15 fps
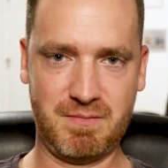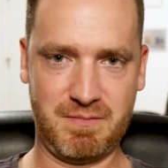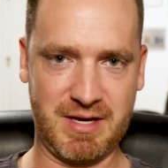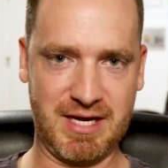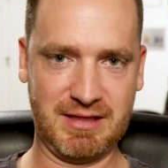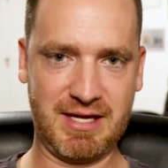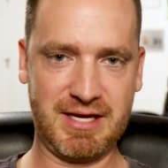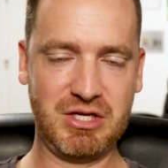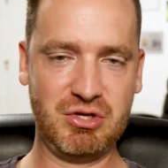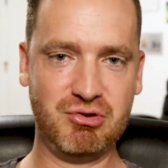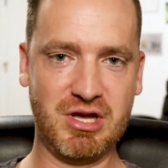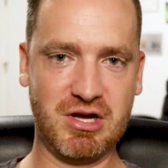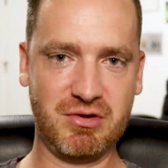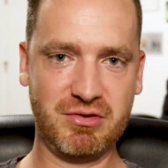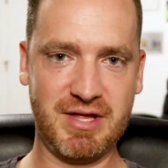by letting you
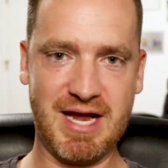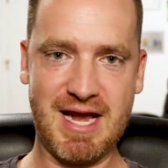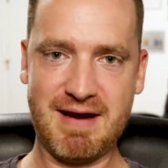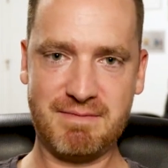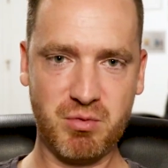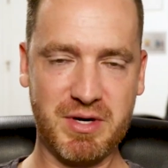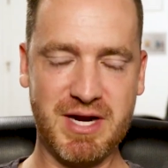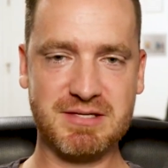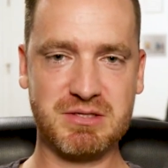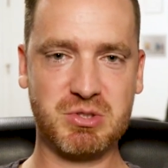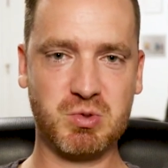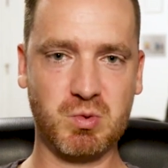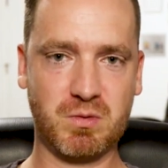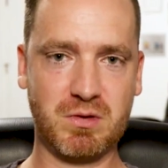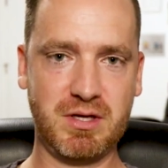know that everyone has a
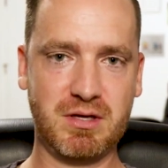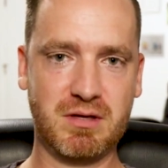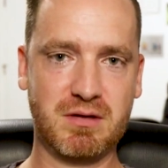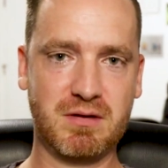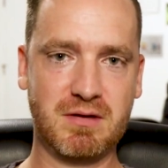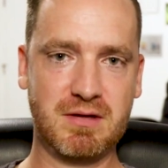story.